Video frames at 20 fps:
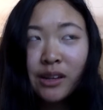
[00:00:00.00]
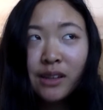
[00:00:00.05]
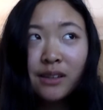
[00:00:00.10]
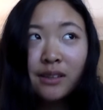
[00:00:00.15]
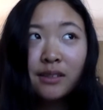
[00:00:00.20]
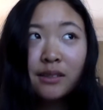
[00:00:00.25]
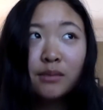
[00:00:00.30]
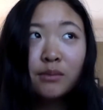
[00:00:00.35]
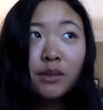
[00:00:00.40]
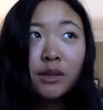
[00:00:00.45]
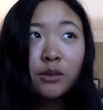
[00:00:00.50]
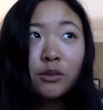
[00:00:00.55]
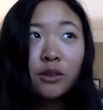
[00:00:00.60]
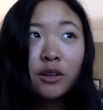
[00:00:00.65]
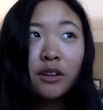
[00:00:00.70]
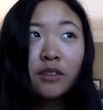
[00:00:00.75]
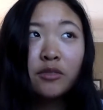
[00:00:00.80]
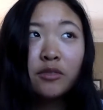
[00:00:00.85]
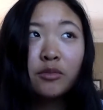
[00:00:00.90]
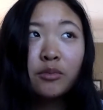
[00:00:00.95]
It doesn't mean we'll
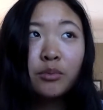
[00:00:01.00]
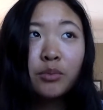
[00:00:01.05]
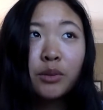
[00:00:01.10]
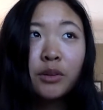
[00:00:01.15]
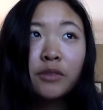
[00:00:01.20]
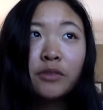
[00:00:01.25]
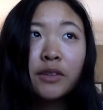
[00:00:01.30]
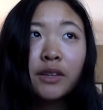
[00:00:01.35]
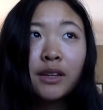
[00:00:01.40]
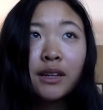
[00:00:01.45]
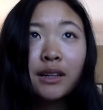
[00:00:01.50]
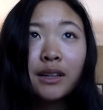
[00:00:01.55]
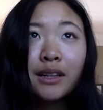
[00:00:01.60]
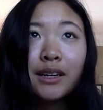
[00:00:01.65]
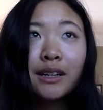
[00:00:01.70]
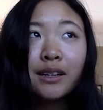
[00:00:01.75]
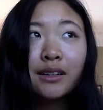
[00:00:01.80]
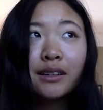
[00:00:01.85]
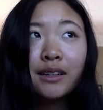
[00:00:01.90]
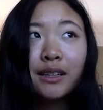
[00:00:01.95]
have perfect
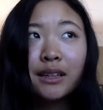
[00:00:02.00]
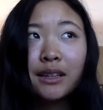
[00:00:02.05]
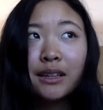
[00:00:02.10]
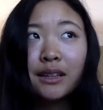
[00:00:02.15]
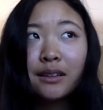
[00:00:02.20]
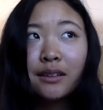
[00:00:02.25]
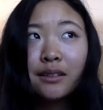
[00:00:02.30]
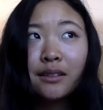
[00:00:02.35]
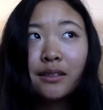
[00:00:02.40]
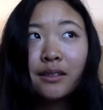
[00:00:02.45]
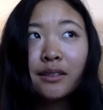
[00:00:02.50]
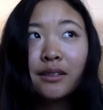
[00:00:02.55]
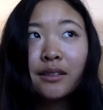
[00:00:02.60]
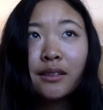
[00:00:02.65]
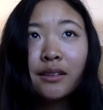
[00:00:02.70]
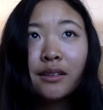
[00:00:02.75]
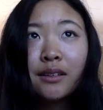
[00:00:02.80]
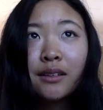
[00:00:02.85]
clarity or